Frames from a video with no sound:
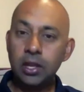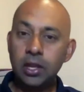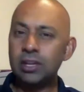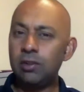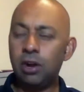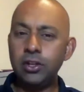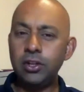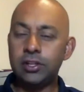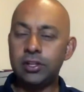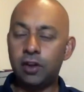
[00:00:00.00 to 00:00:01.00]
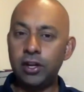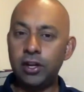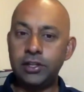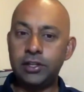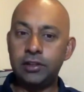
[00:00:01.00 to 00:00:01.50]
So I used to
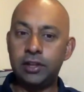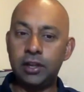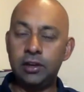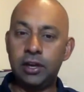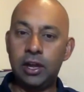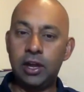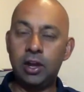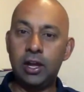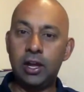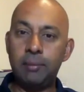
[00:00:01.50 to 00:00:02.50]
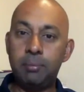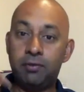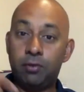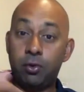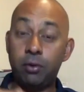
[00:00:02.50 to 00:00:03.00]
find that
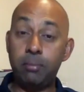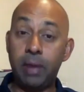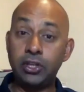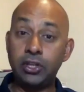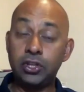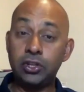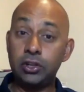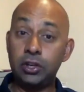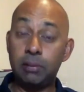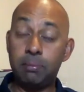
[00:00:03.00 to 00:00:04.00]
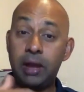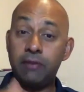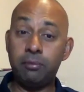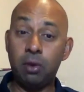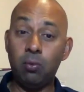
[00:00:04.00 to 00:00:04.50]
before a match, apart
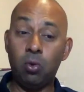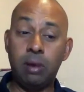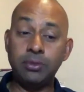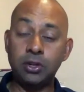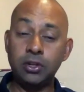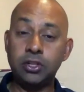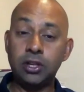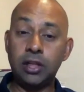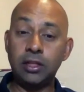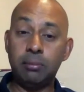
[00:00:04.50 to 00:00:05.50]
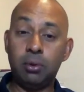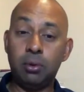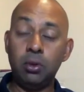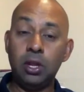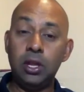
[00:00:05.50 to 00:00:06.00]
from my warm-ups, I used to get the
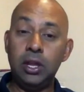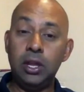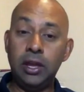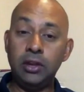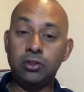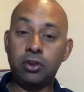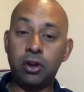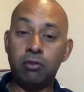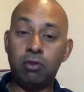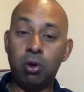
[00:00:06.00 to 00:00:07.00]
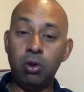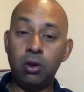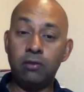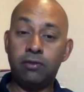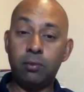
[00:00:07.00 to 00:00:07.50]
ball and try to roll
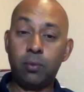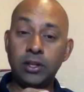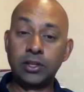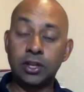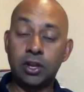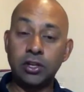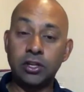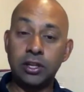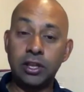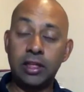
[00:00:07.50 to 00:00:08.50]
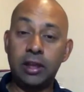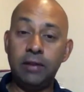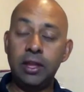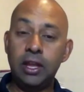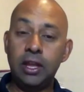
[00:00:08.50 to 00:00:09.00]
it from one side to the other.
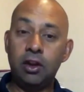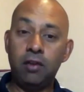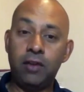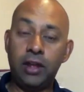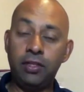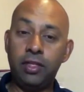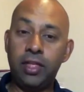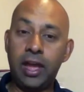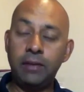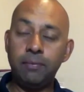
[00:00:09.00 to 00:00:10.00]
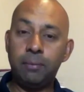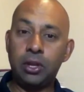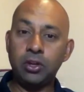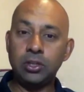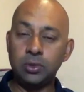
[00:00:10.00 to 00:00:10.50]
And I found that
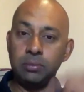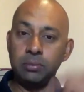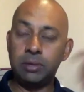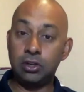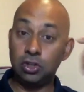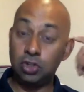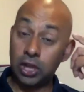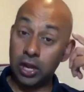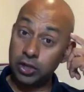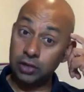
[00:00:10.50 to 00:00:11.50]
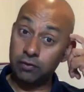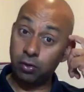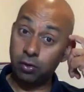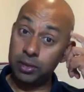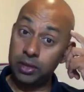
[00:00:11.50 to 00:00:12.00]
because it was a bit challenging
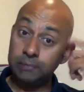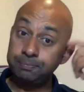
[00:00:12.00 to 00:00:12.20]
for me,